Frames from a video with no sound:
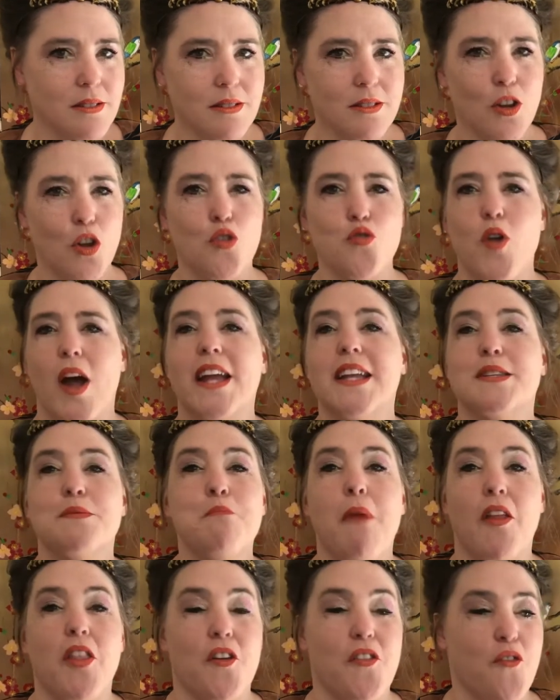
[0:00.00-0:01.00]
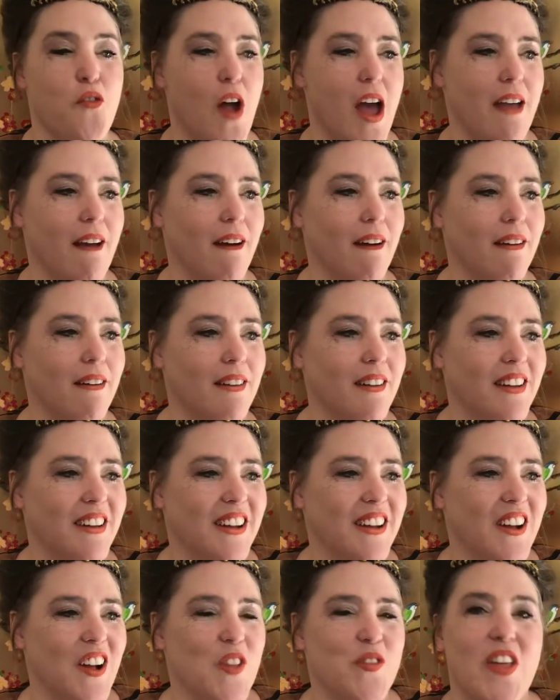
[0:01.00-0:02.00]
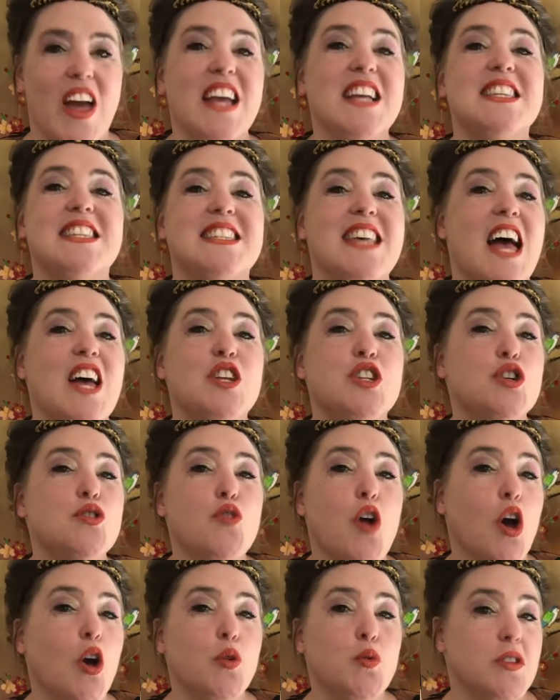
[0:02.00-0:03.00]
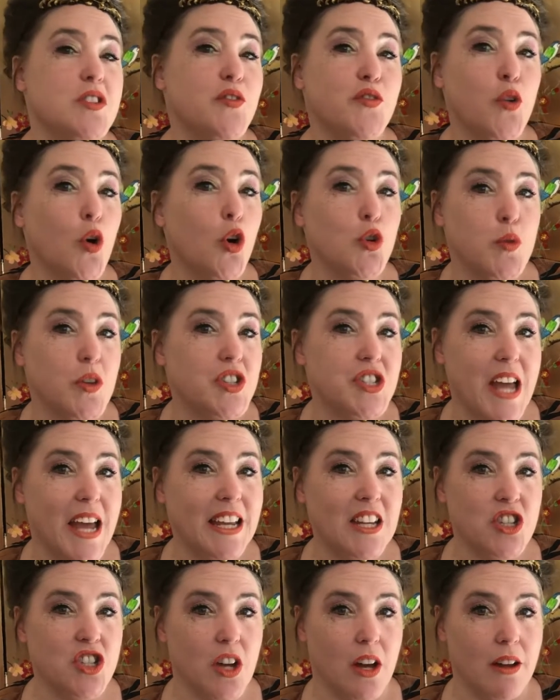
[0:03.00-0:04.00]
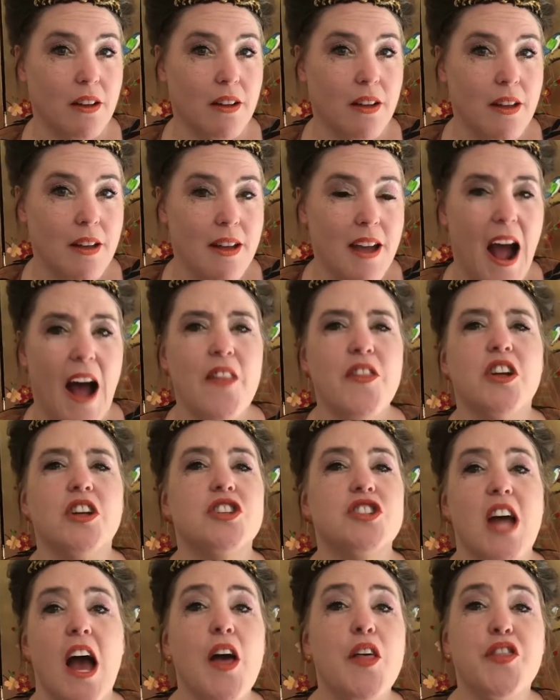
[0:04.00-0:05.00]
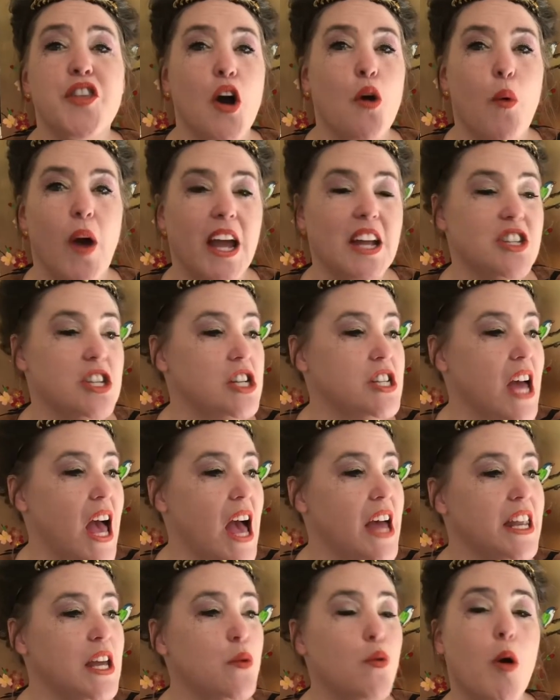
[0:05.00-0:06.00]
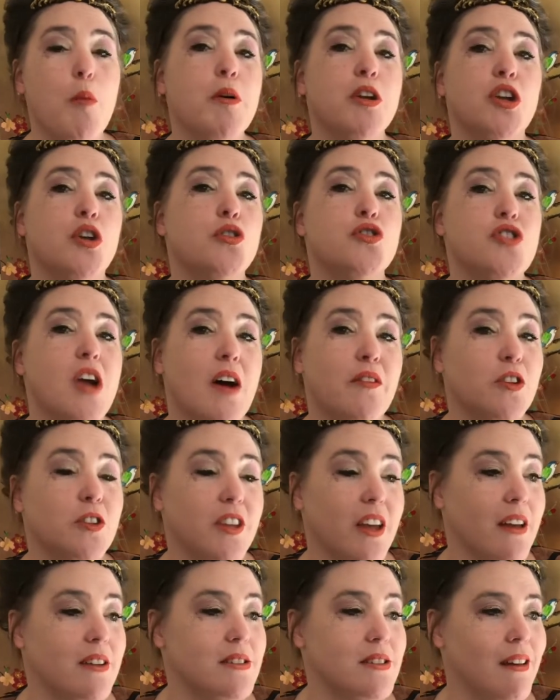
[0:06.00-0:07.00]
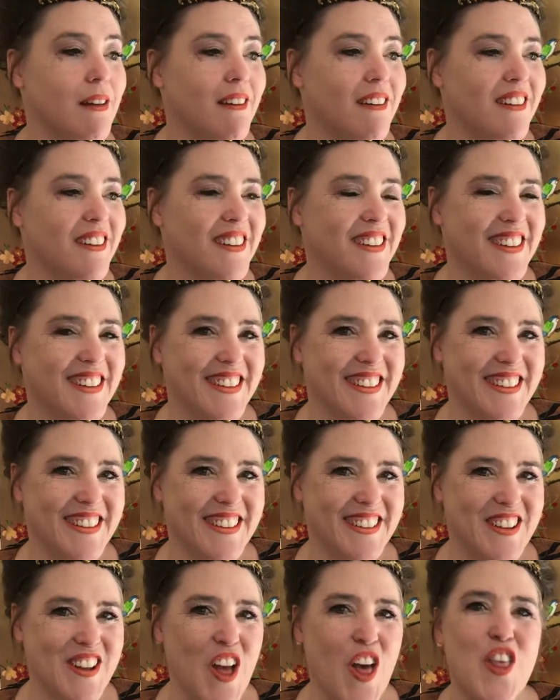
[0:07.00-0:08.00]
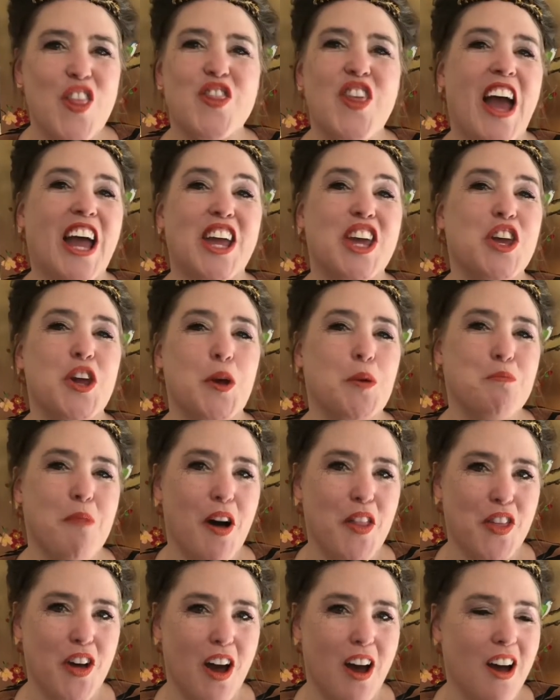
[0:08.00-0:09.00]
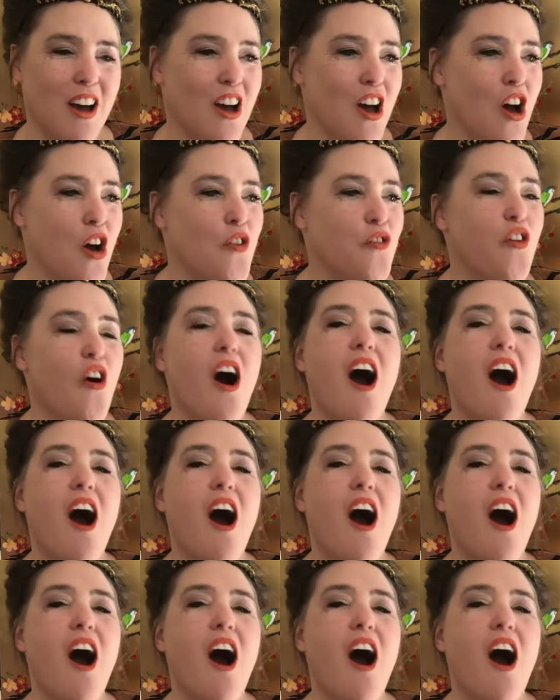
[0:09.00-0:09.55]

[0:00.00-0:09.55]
Great Mother Freya, they said the road was fraught with danger, and that death awaited any woman who travelled it. Thank you, Mother, for